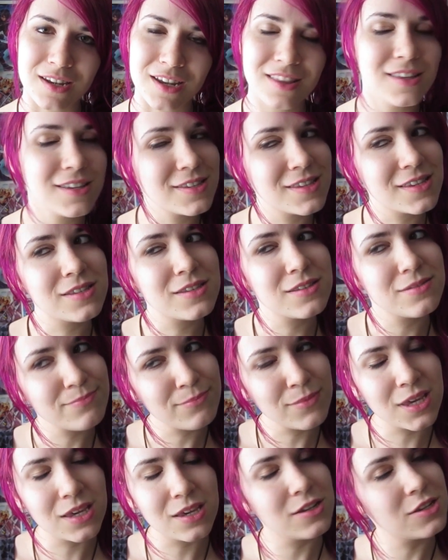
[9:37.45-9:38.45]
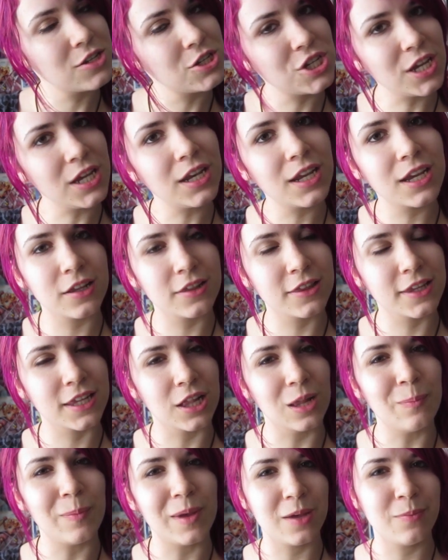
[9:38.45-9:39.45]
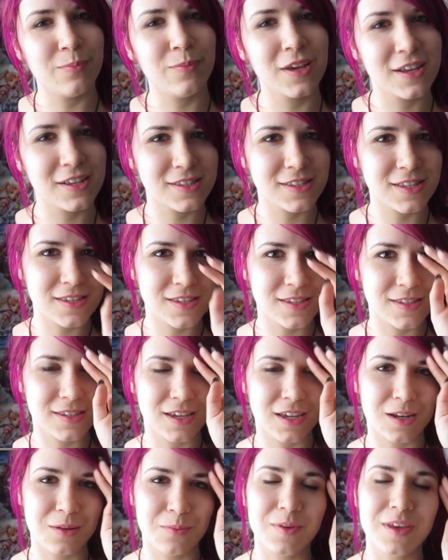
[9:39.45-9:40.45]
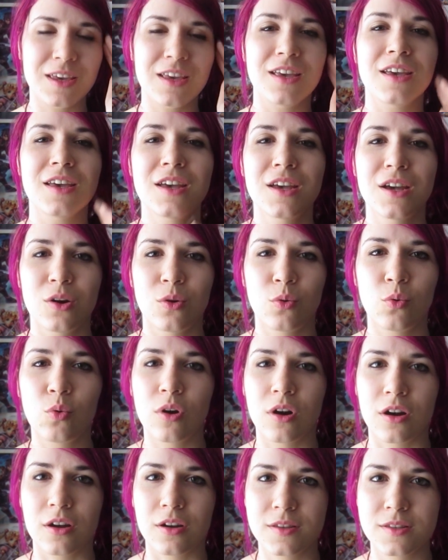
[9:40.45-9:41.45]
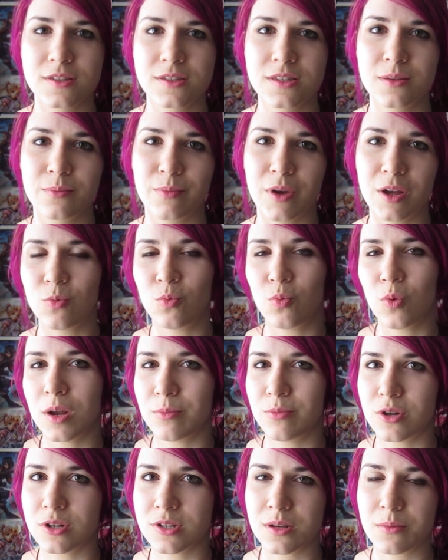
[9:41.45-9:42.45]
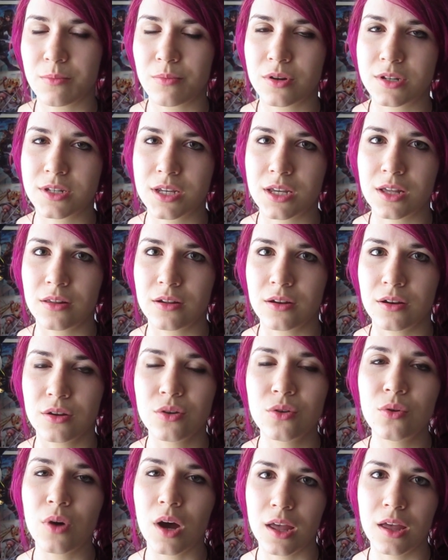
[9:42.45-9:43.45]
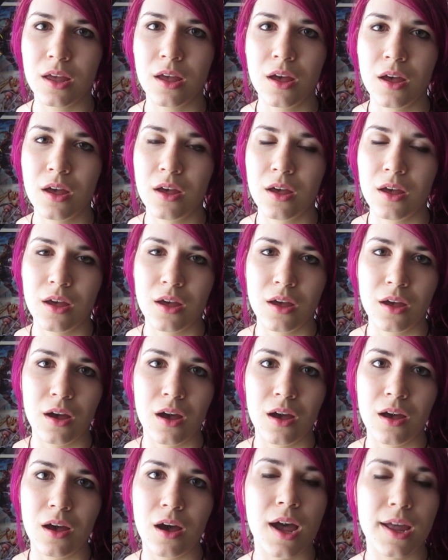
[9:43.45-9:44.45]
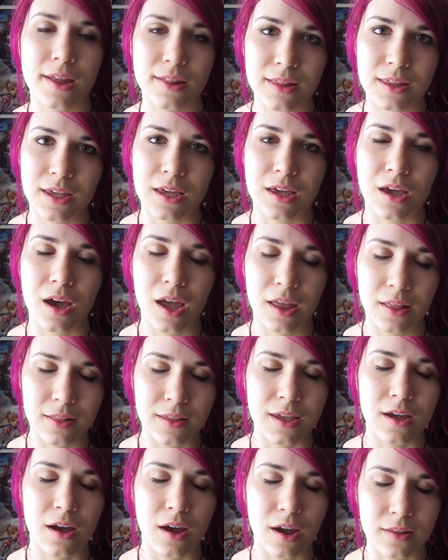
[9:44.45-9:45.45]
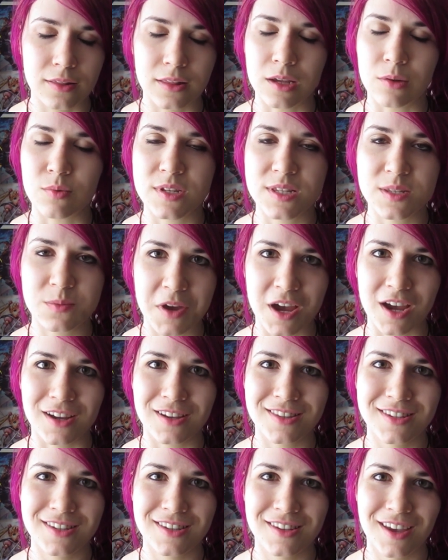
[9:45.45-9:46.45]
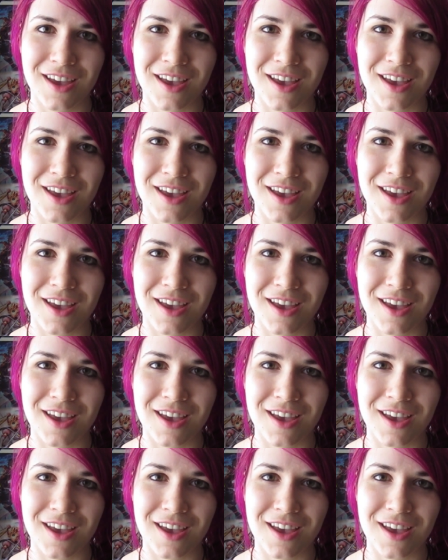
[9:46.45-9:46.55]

And this is me cheating a little bit because this is going to be works by one person in particular who I highly, highly, highly respect.